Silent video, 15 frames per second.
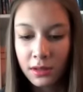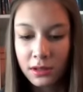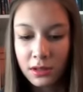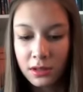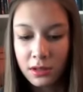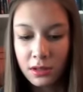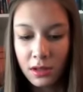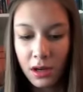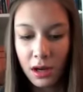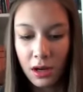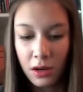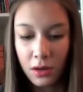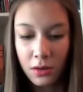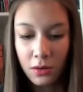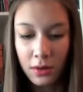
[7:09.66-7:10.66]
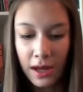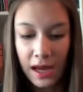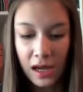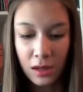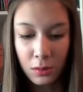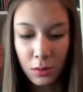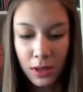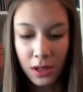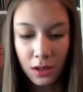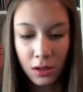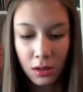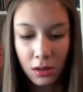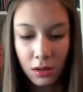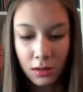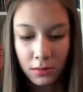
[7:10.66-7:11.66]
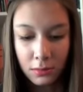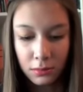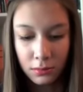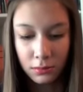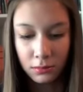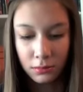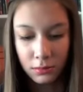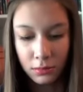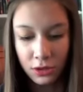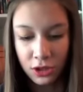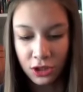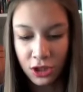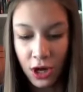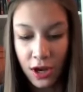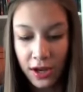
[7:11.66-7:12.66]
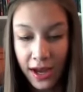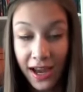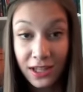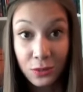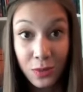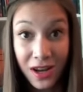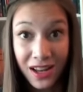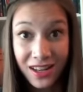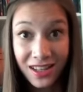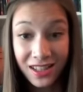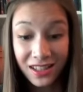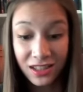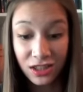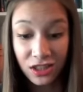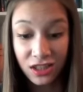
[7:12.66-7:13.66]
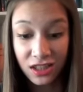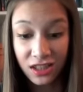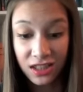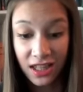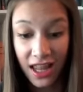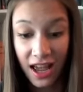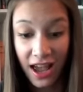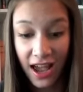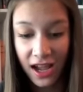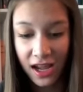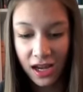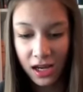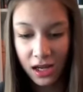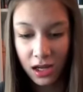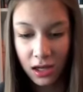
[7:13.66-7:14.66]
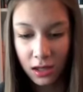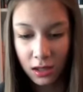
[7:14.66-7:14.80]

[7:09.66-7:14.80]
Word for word: So I will show you guys what this looks like.